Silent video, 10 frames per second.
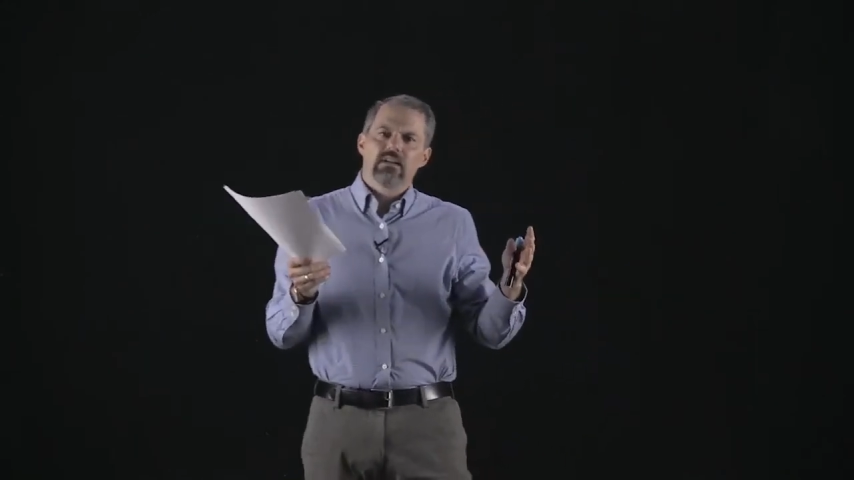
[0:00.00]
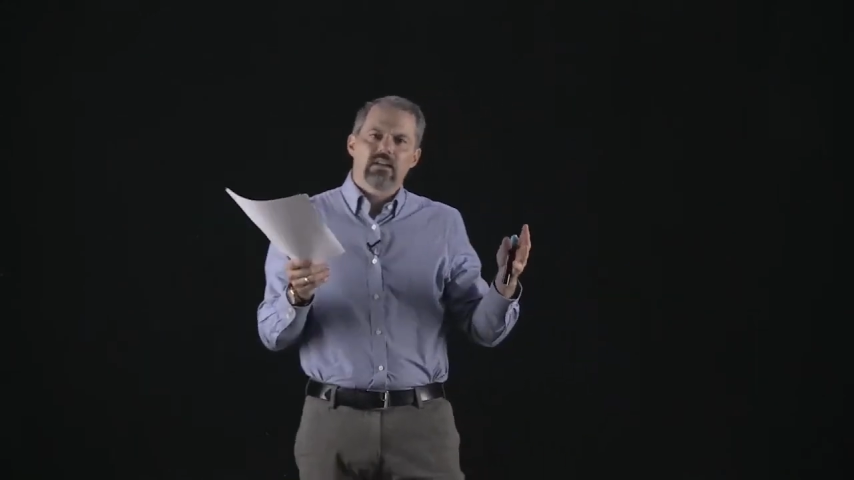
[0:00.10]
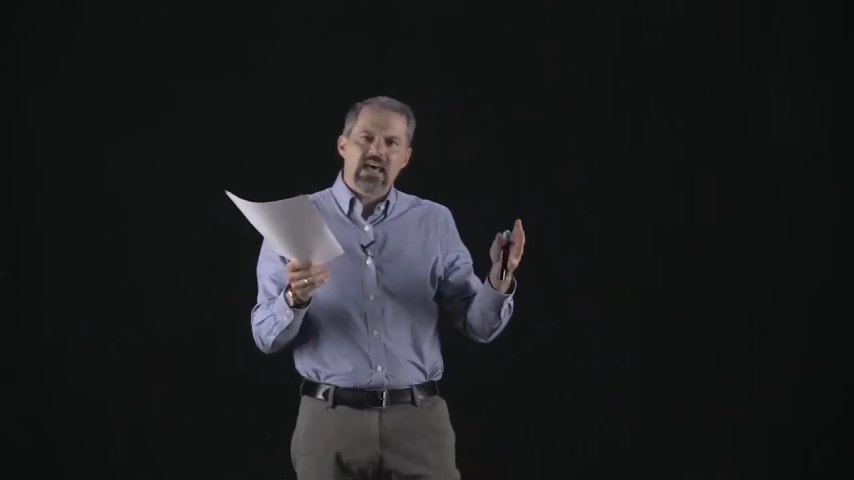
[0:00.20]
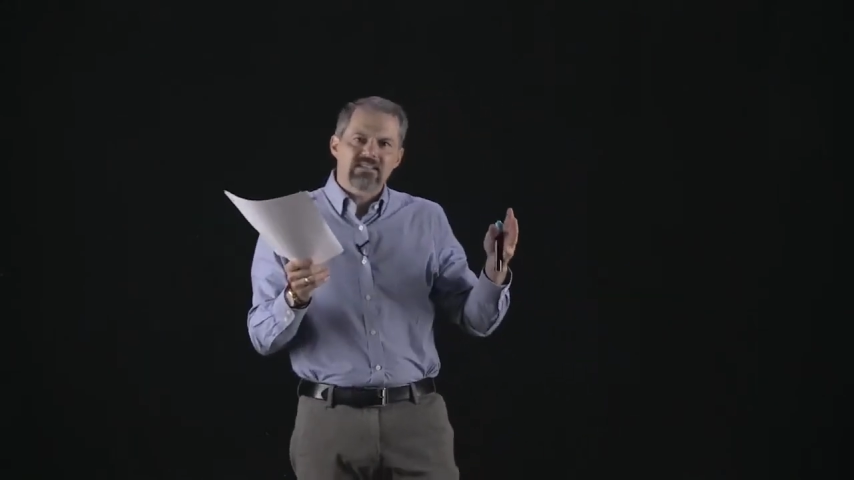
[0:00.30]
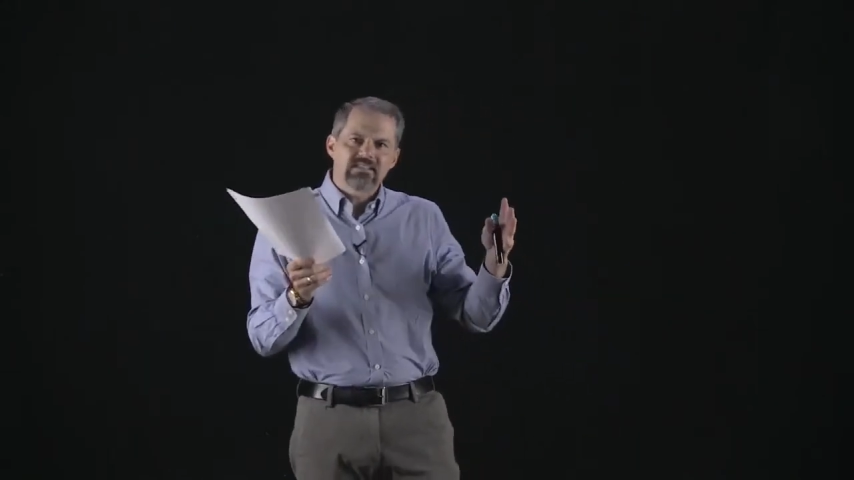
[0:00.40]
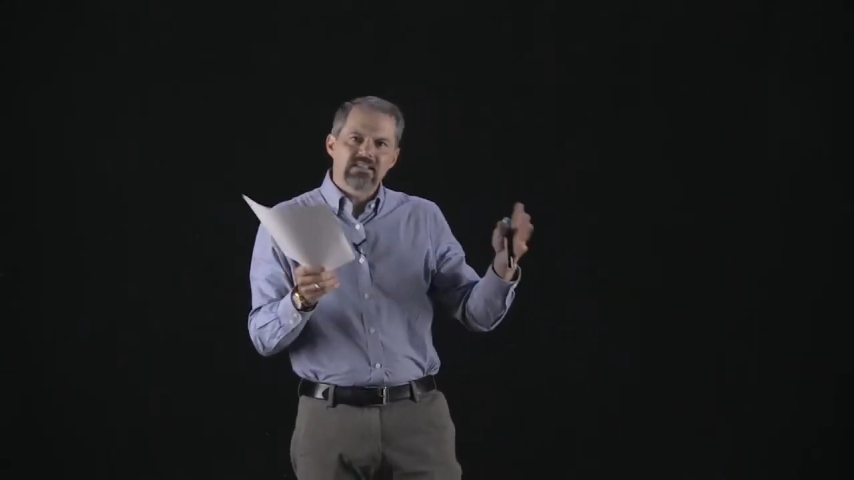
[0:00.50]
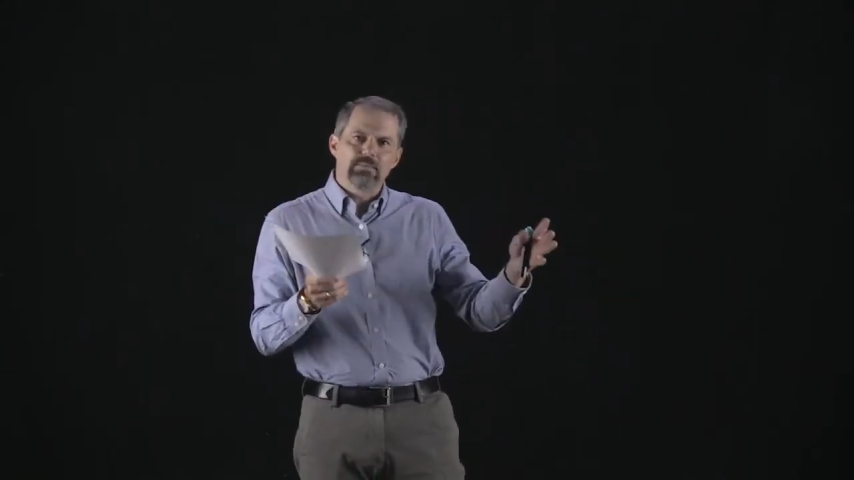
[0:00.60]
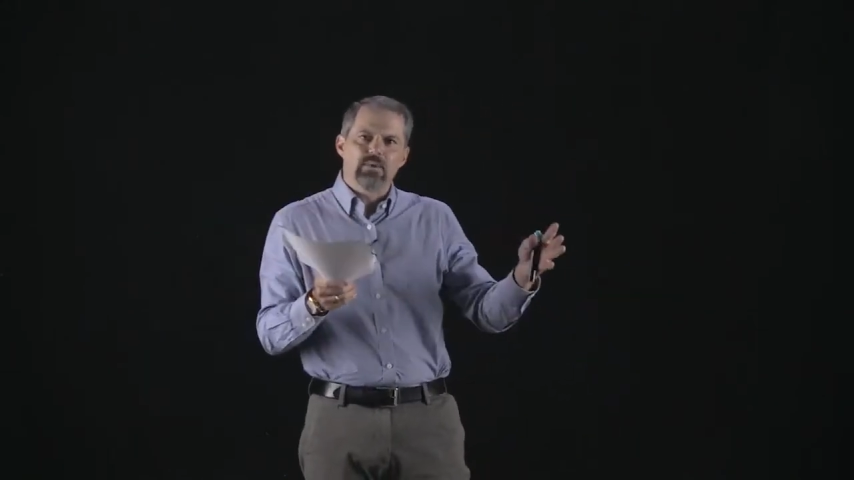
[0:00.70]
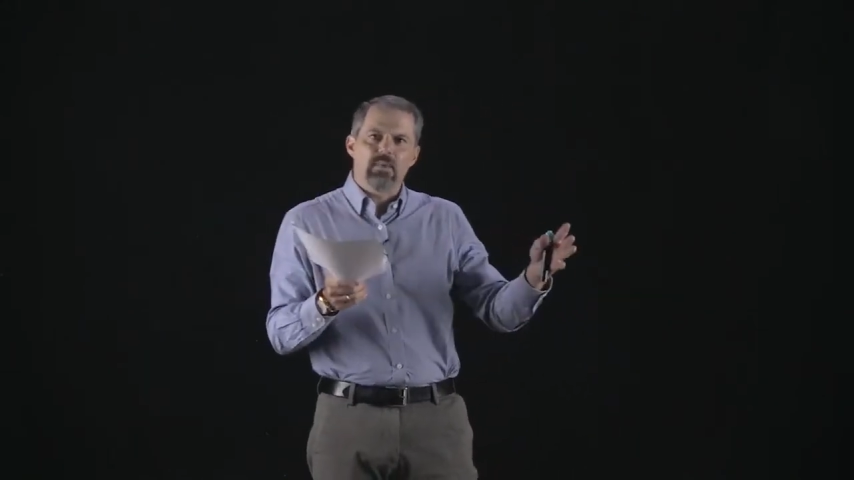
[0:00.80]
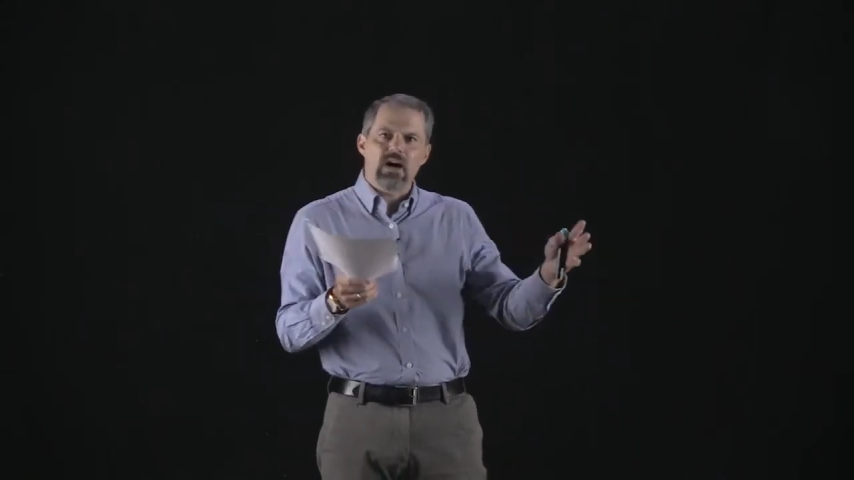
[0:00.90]
that
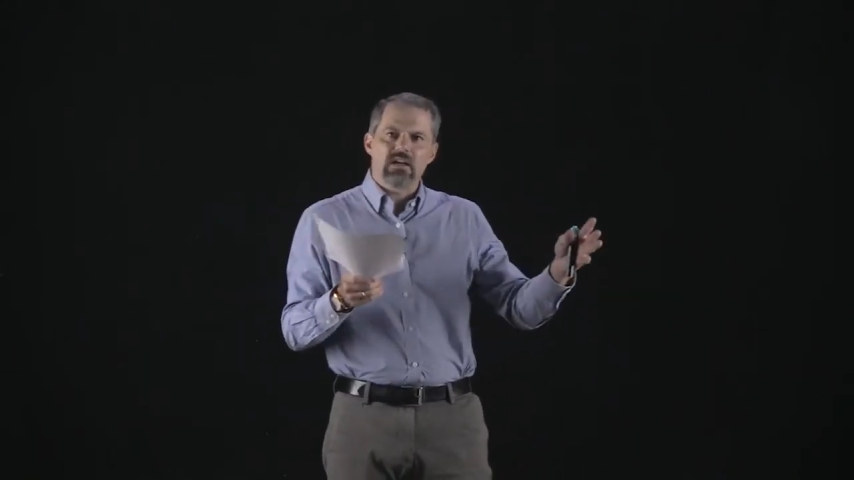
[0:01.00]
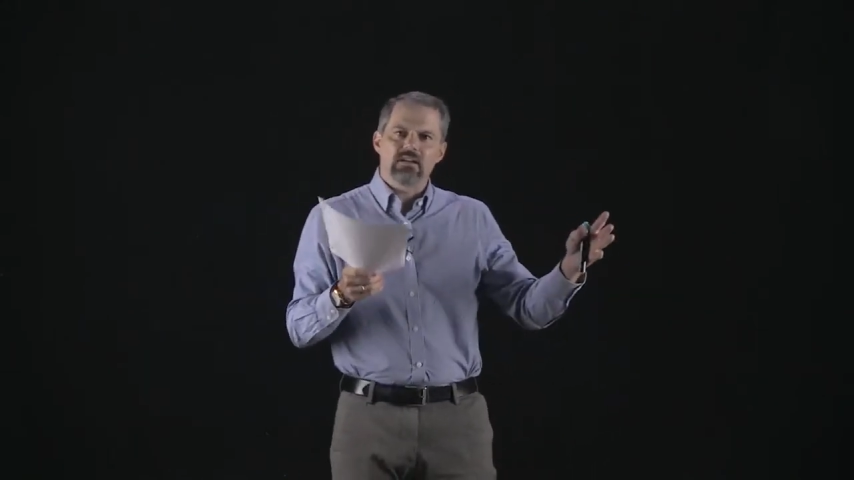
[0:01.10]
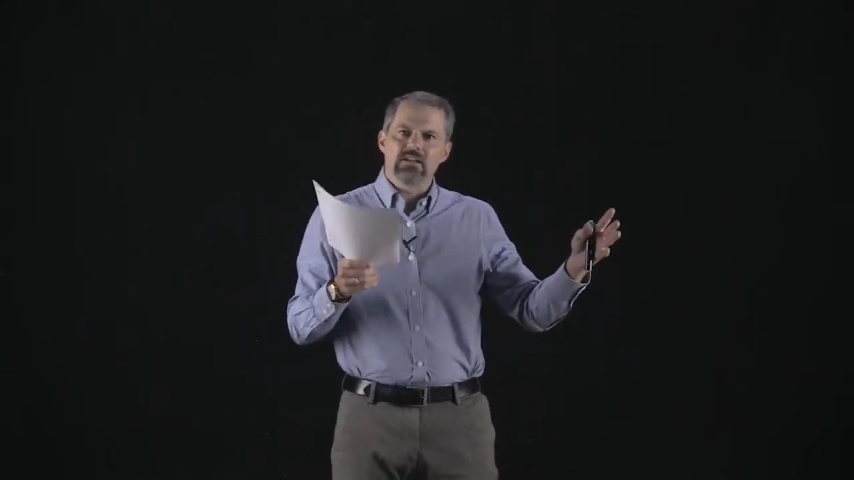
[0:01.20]
simple model